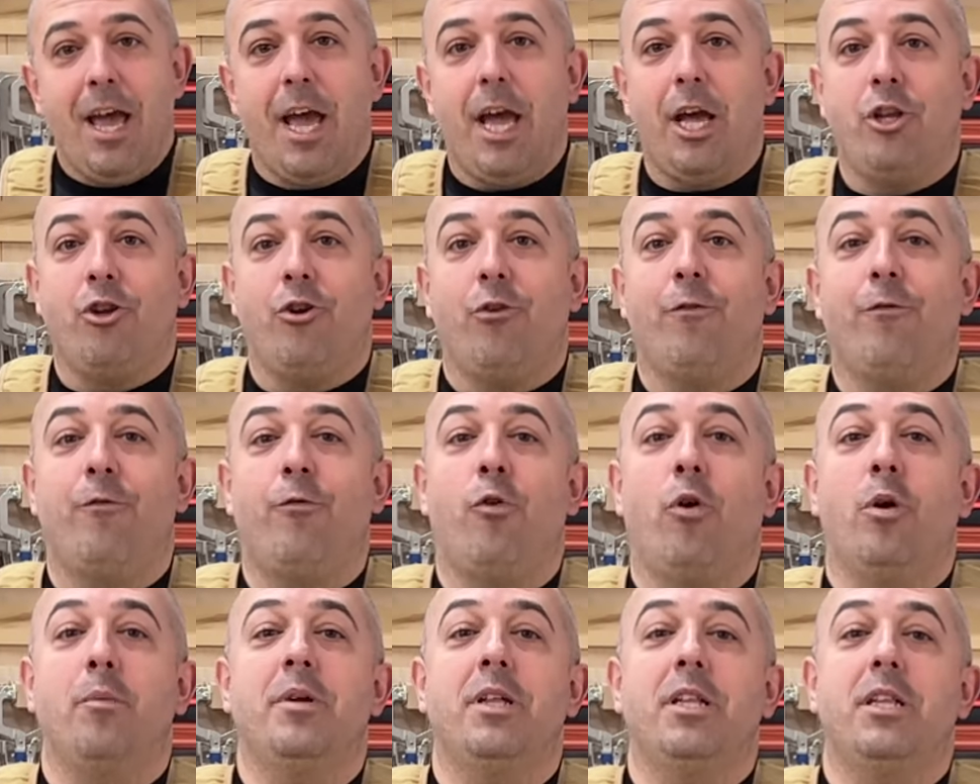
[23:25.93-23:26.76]
and your
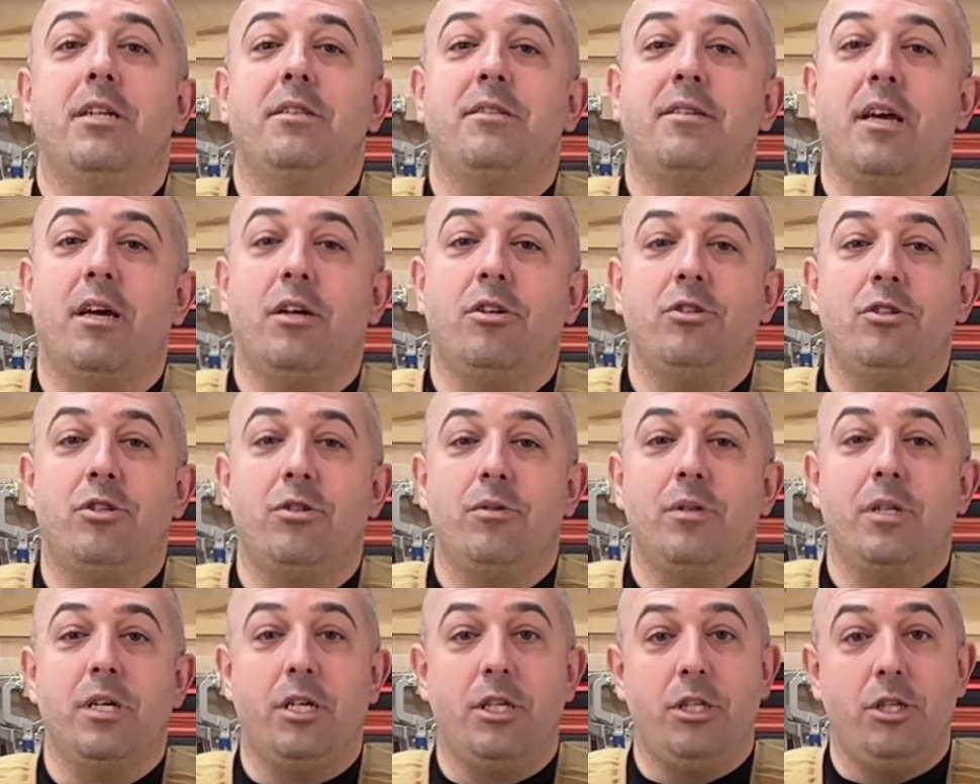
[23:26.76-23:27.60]
formula tells
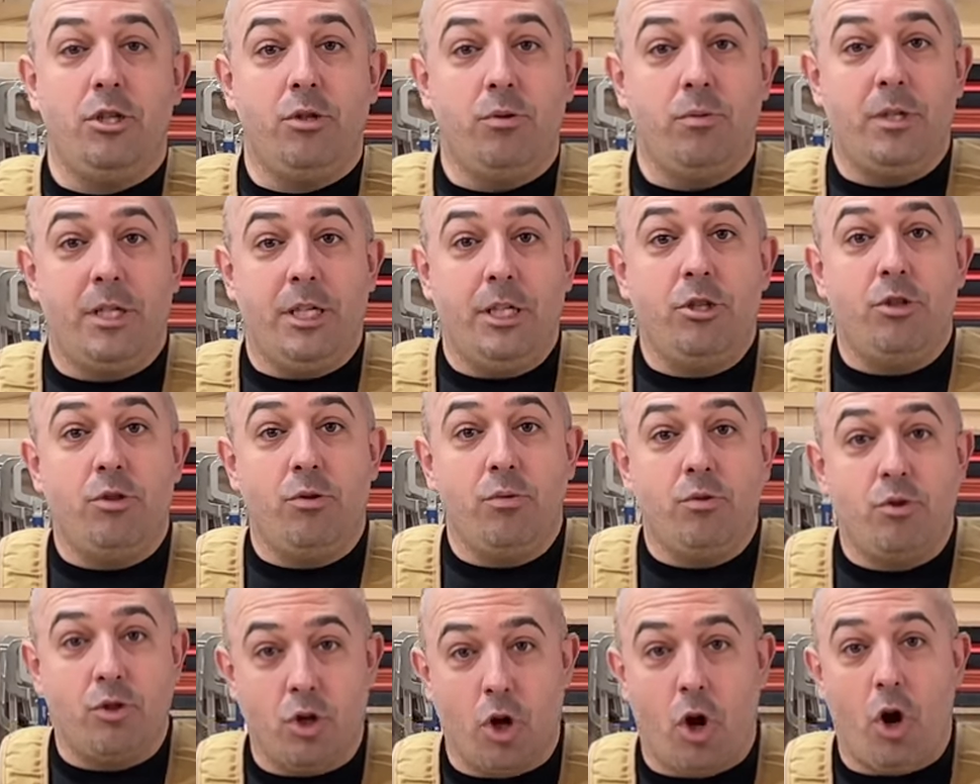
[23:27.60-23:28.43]
you that you need
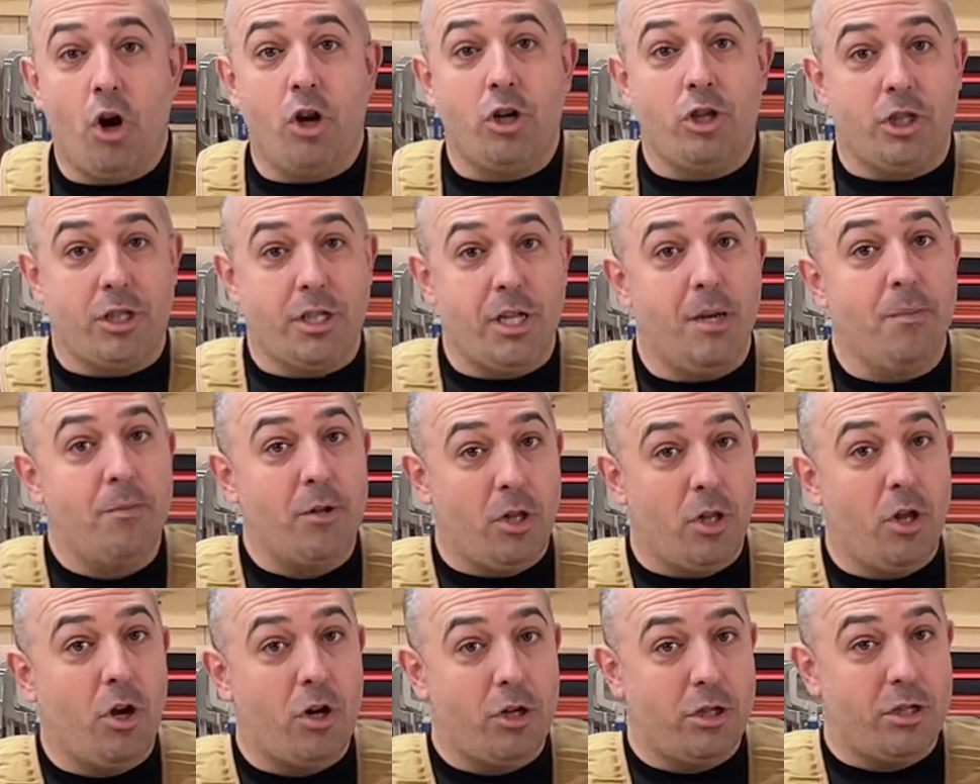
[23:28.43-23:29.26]
to charge them a
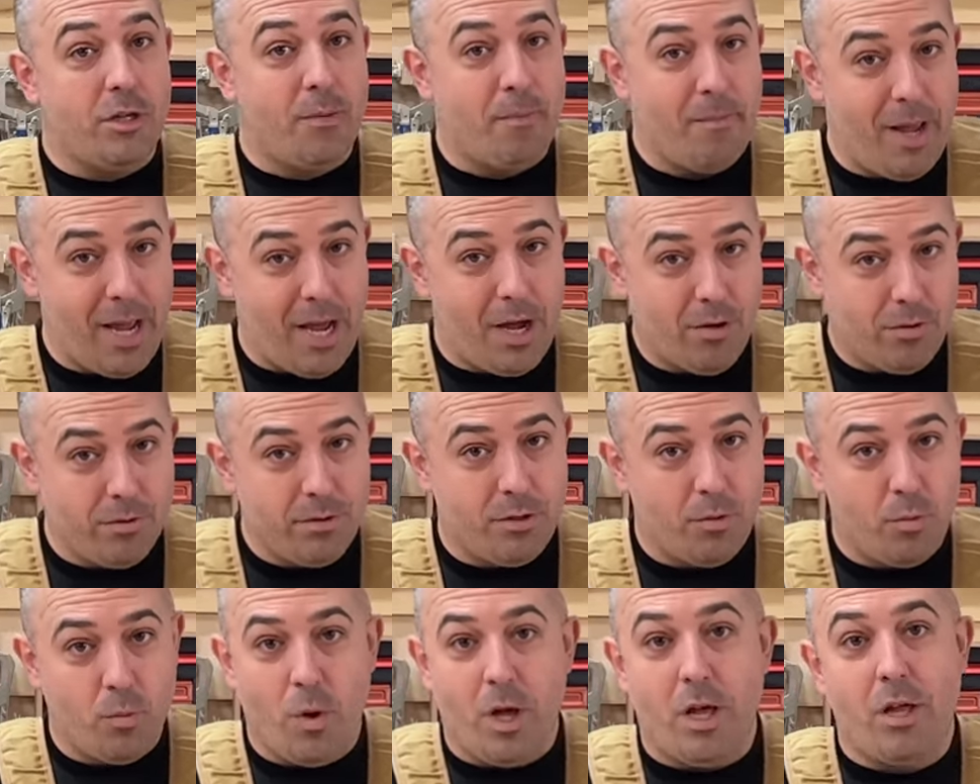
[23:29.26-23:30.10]
large
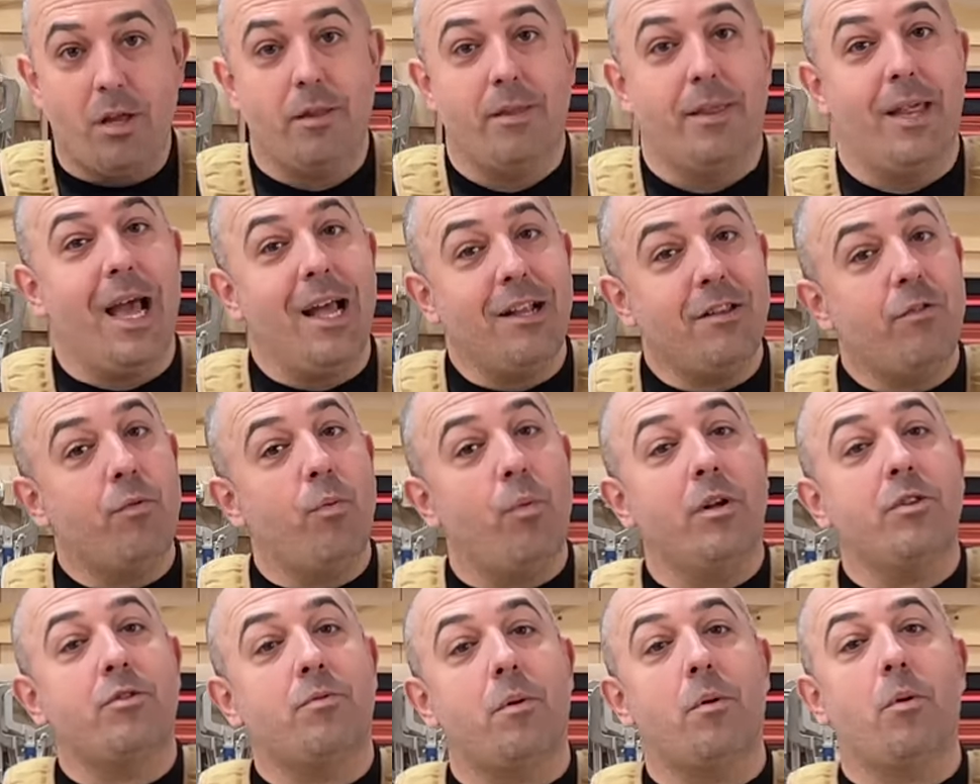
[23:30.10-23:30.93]
amount, well, that's
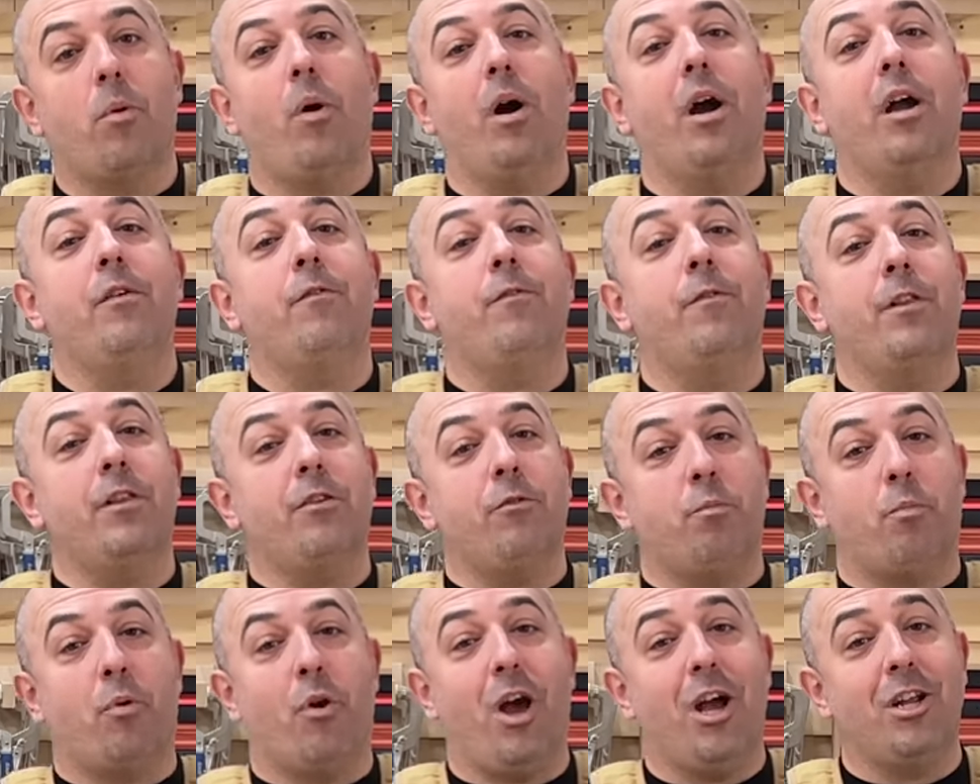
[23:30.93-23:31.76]
what's required for
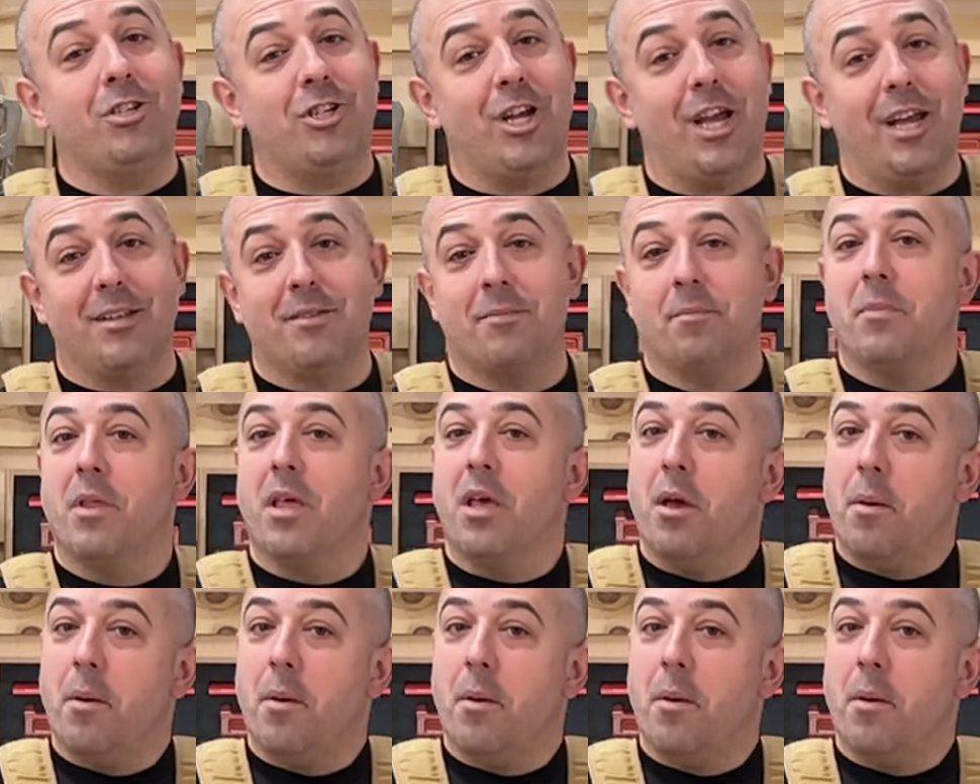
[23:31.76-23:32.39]
this project.